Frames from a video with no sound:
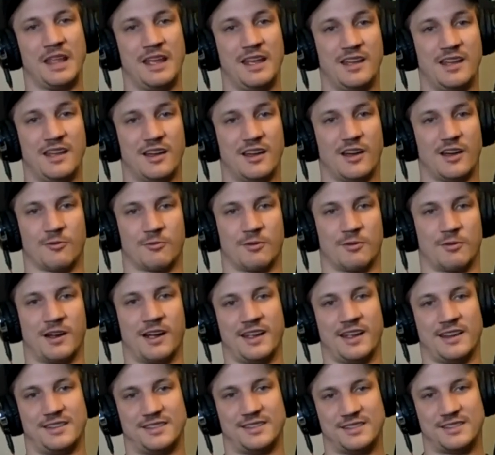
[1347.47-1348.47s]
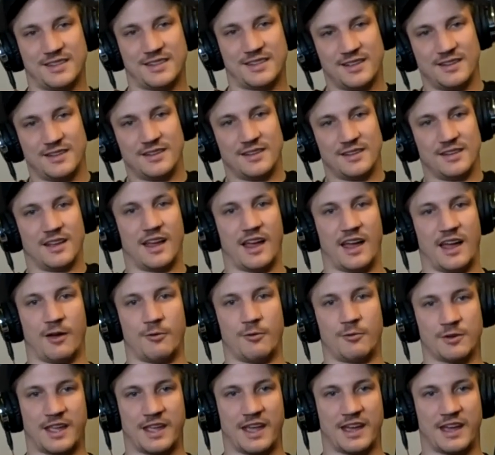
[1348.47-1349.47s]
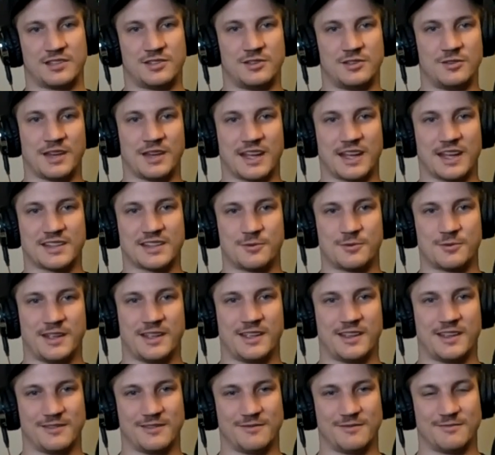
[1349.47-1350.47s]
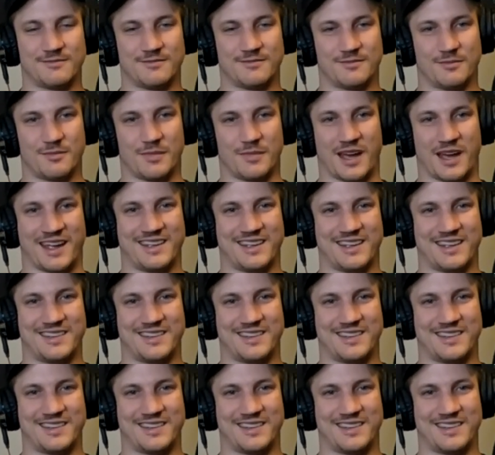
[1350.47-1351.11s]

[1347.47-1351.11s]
All right, I will catch you next week. Bye.